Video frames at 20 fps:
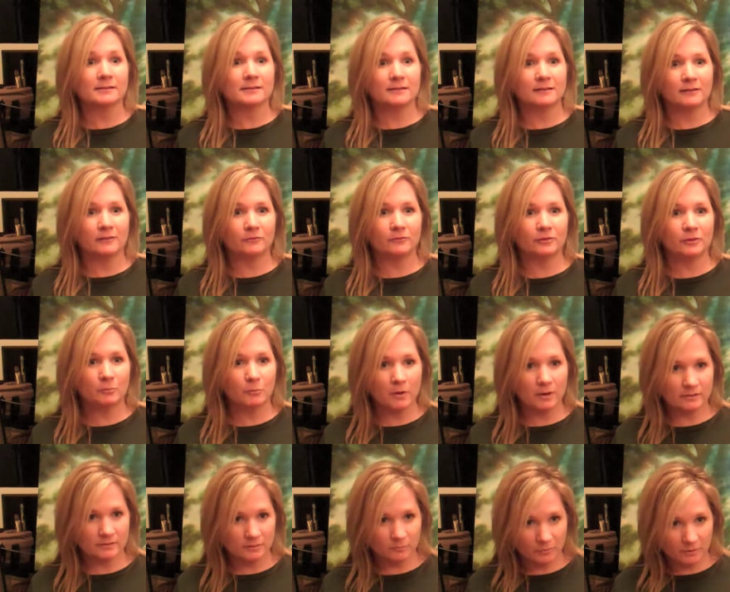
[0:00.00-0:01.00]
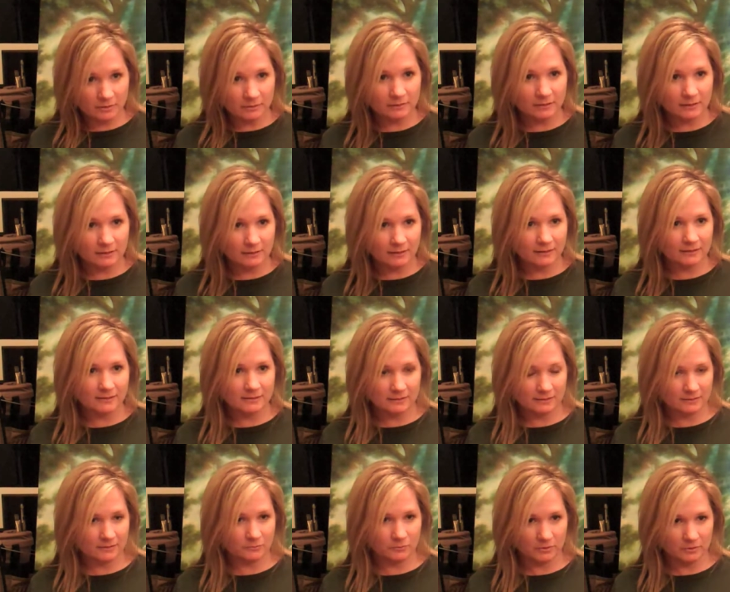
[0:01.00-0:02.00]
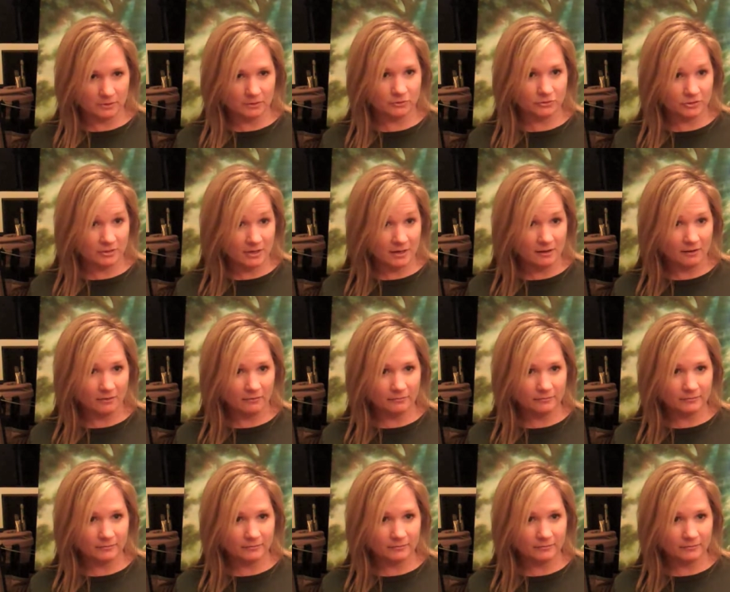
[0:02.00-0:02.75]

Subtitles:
the infinite possibility that exists within yourself.